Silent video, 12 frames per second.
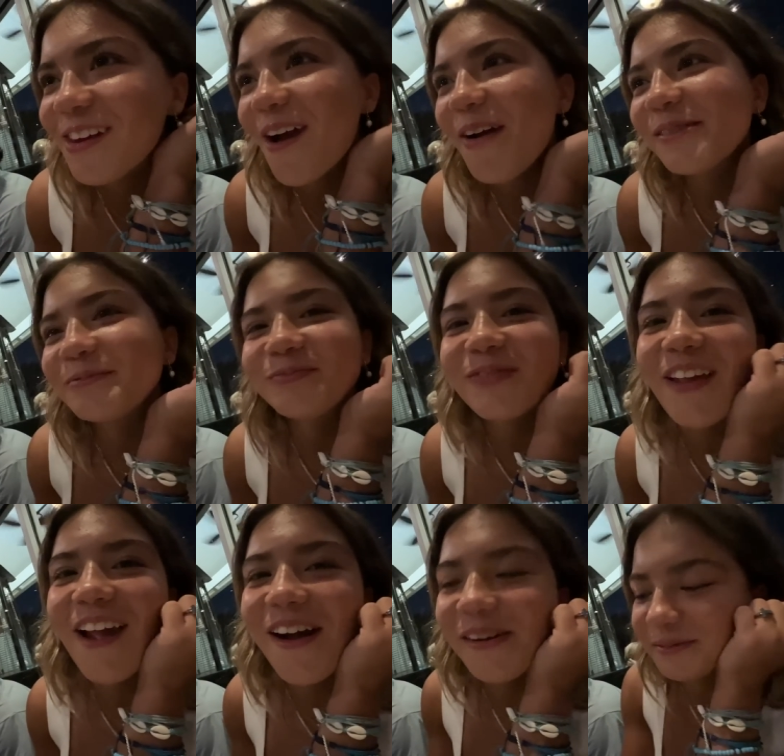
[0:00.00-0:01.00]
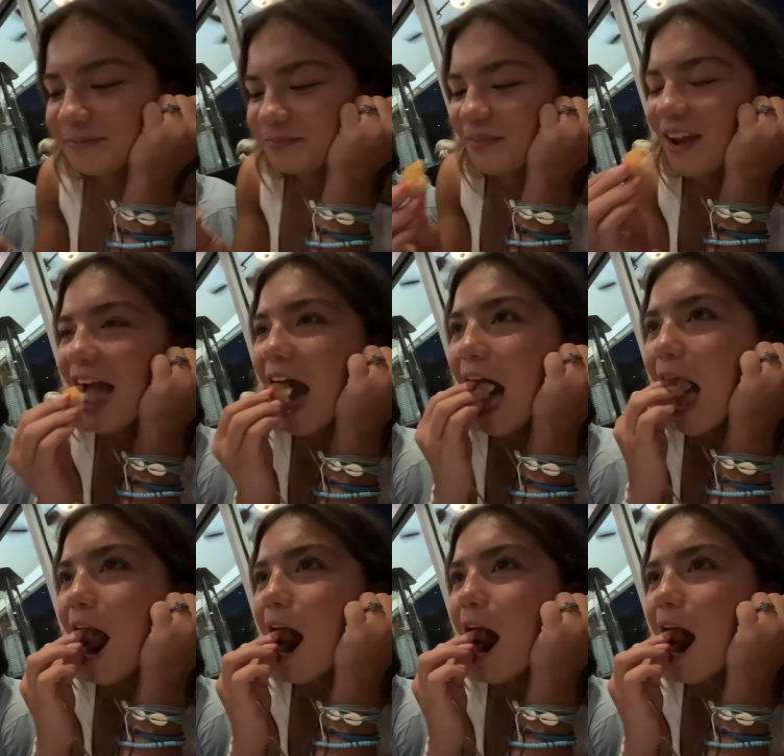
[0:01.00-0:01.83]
With, with your mom or with your mom?